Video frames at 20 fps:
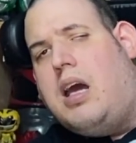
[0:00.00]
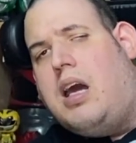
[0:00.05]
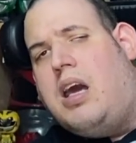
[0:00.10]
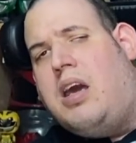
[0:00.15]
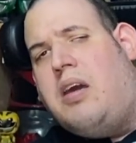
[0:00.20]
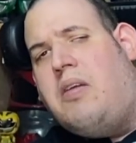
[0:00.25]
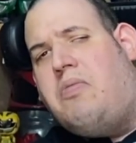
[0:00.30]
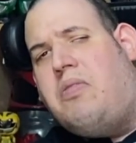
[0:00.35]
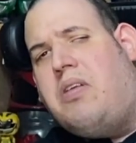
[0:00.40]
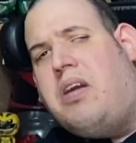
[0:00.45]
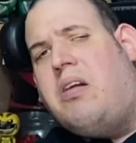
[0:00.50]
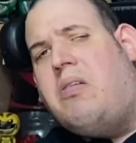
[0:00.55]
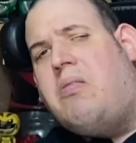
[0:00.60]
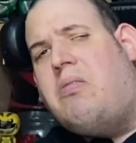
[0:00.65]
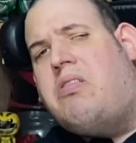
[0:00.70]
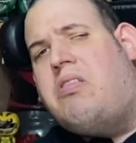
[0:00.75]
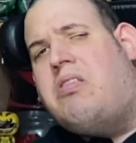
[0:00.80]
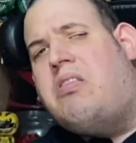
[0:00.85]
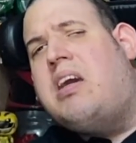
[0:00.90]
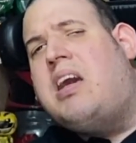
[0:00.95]
If
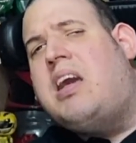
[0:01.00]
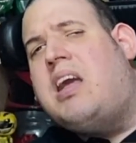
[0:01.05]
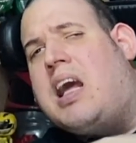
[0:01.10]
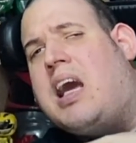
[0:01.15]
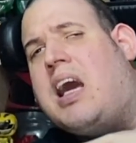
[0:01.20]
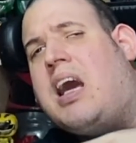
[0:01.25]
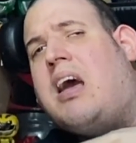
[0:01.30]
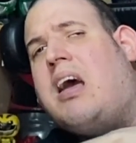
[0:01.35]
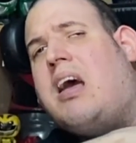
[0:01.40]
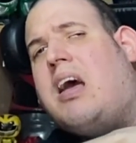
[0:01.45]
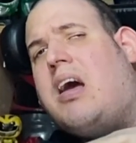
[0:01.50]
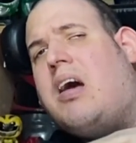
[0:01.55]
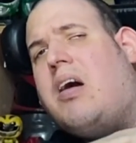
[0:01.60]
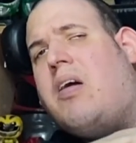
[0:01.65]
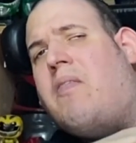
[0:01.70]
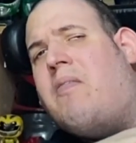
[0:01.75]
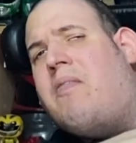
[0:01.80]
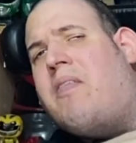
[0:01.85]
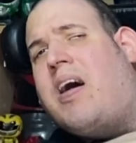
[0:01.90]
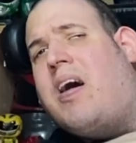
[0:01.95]
you'd seen it,
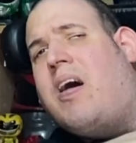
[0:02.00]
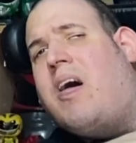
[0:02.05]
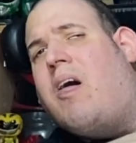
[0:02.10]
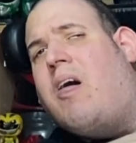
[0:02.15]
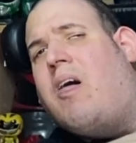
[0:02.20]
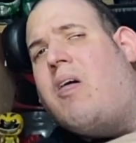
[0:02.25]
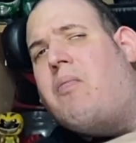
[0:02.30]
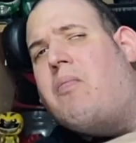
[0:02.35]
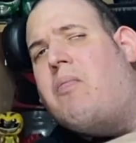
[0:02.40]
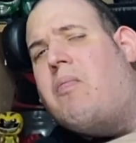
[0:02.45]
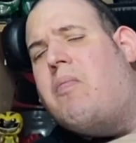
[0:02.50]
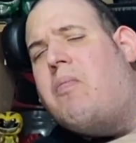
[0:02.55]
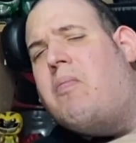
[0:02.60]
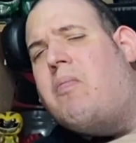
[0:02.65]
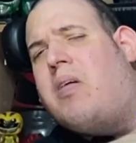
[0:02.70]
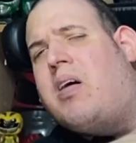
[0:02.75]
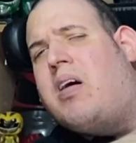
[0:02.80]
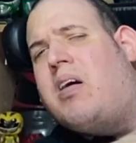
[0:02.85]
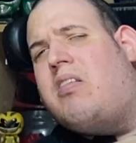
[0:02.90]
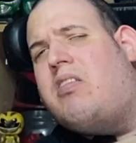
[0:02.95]
my
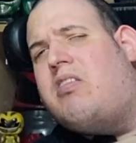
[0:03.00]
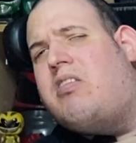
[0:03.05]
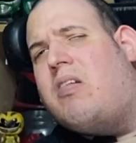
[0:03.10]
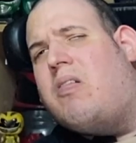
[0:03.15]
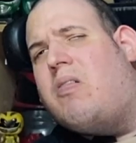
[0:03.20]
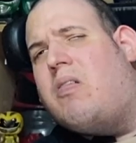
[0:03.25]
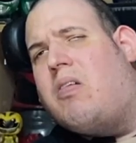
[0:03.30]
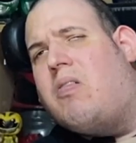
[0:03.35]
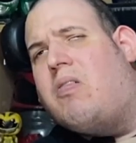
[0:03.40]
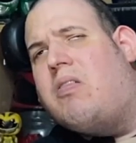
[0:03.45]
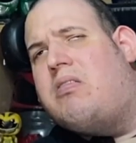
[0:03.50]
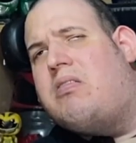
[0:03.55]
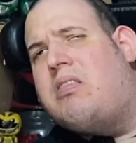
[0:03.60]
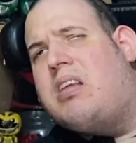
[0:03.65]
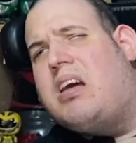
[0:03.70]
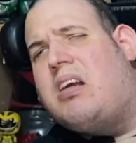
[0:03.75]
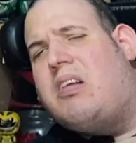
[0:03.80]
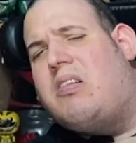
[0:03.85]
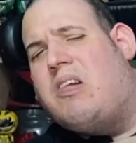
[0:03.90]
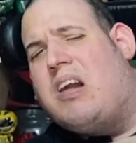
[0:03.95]
shoulder was
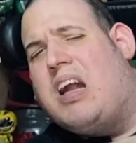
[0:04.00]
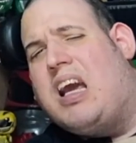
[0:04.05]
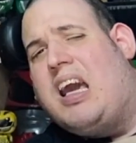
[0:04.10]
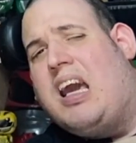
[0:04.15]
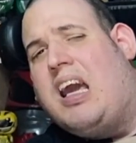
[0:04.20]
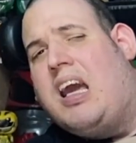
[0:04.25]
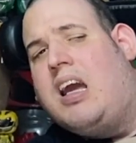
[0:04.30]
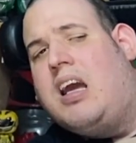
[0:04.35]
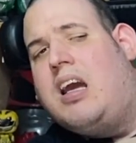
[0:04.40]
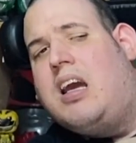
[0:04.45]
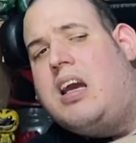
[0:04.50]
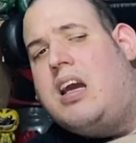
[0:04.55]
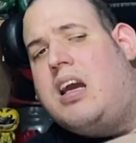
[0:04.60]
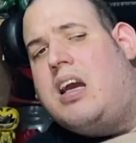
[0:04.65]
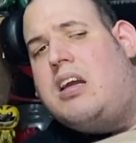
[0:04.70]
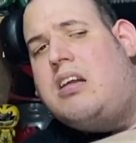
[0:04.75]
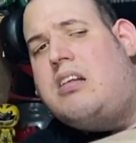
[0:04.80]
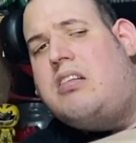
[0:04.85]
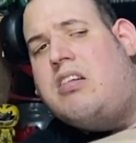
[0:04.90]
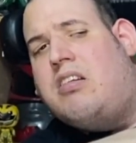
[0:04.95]
literally
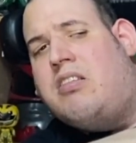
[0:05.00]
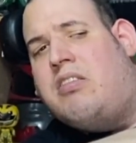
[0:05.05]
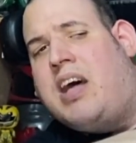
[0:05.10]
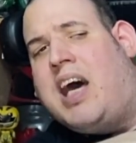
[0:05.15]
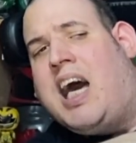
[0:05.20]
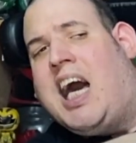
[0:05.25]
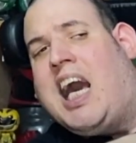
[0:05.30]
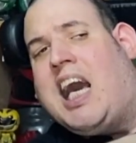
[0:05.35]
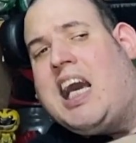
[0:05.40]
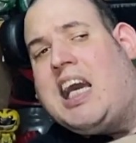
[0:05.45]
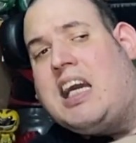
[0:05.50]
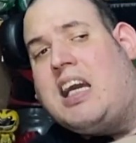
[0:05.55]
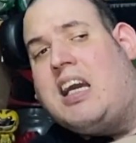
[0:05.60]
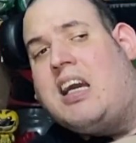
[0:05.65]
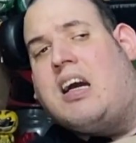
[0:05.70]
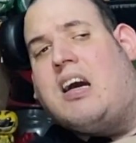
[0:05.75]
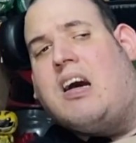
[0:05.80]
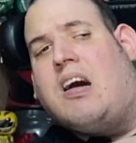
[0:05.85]
just hanging.